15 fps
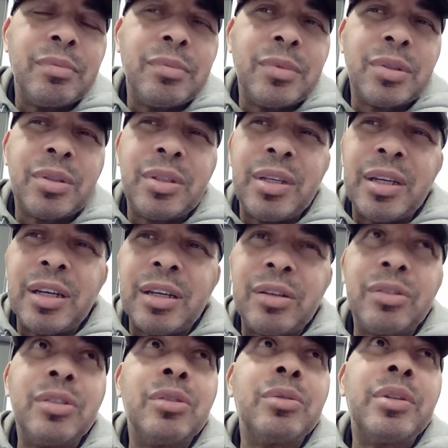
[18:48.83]
So yeah, I
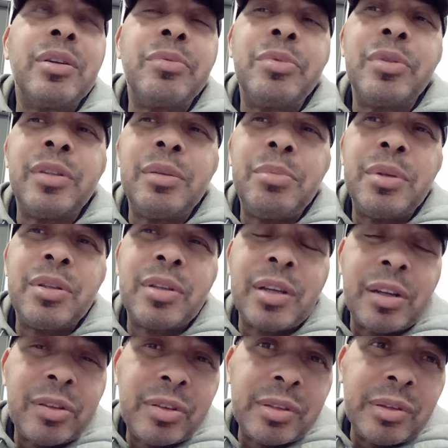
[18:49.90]
don't know. They've really been
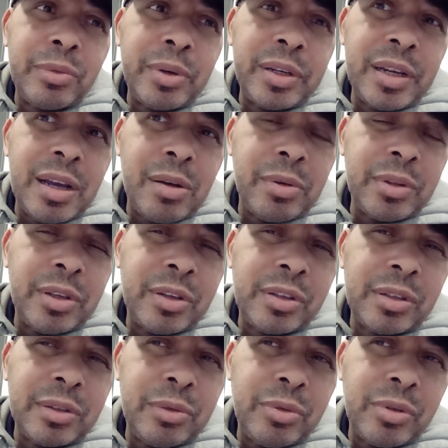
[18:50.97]
kind of slowing down with the
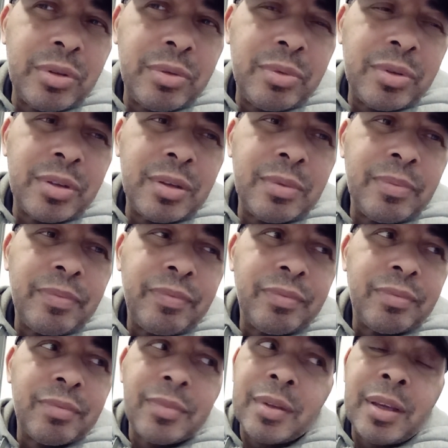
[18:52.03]
exclusives.
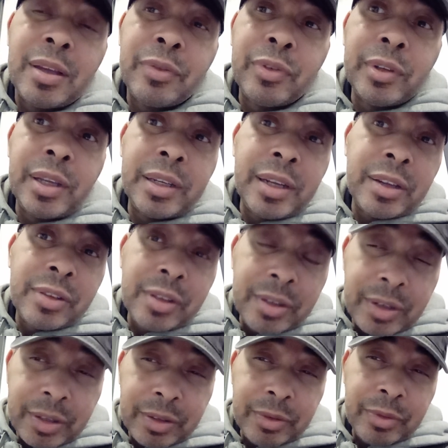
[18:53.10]
I feel like that's
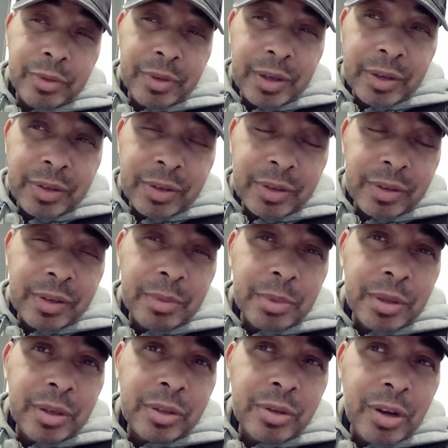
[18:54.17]
something
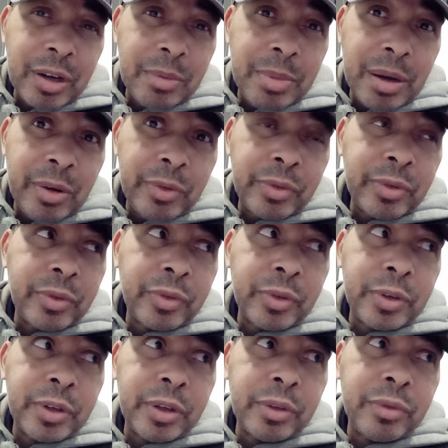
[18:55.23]
to talk about for
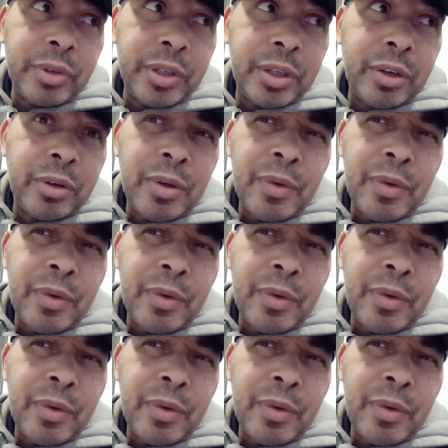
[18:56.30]
another video.